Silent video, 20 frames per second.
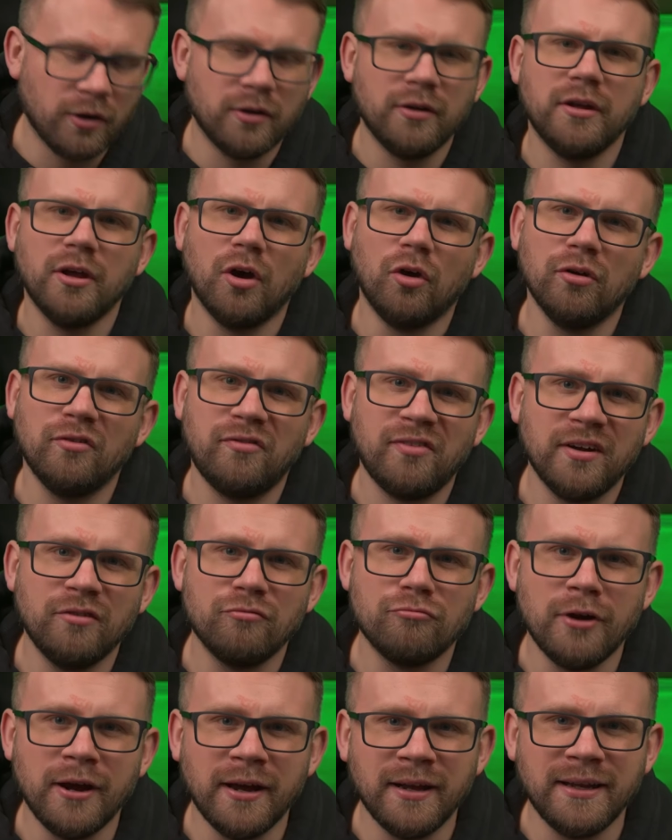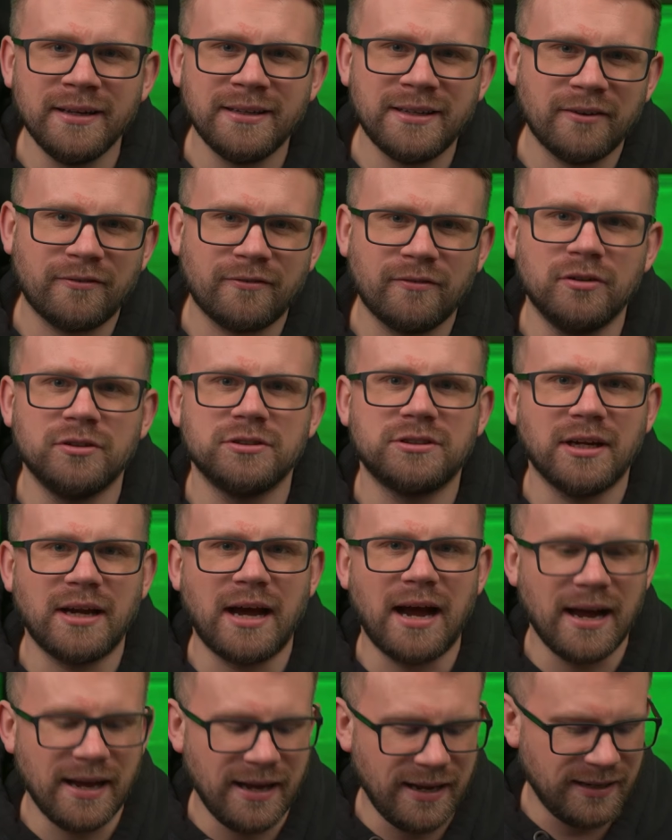and the only thing really different to
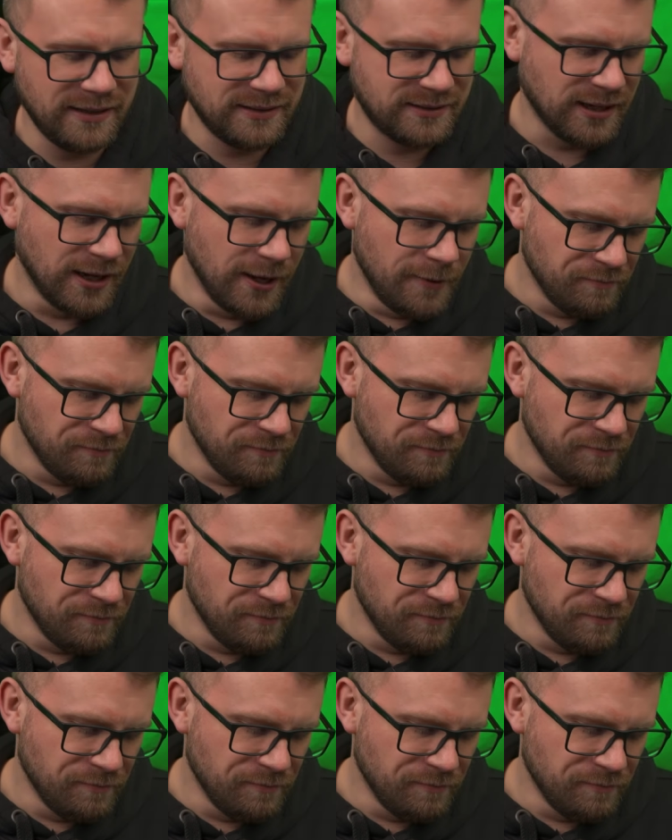that is